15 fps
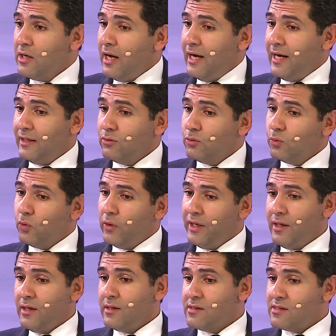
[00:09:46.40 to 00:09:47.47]
And
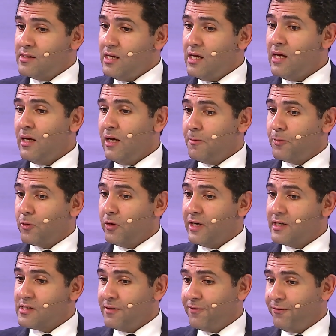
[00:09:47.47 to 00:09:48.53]
we see a
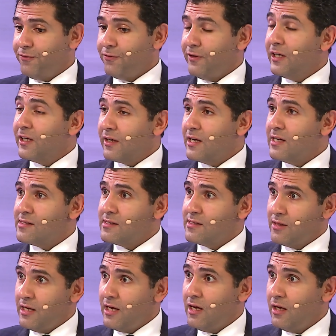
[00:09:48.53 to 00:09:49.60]
progressive increase
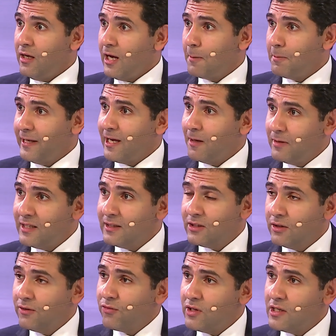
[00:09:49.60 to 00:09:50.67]
in the
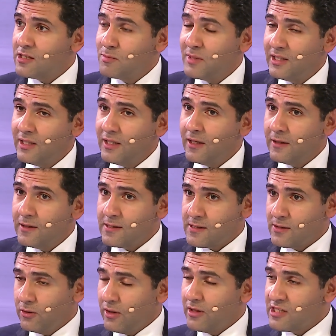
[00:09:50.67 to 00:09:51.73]
applicability of these materials
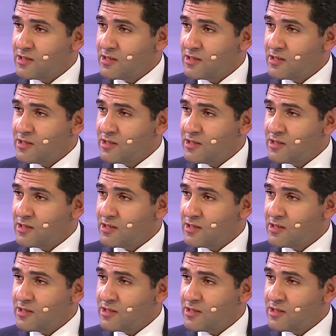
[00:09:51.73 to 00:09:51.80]
or this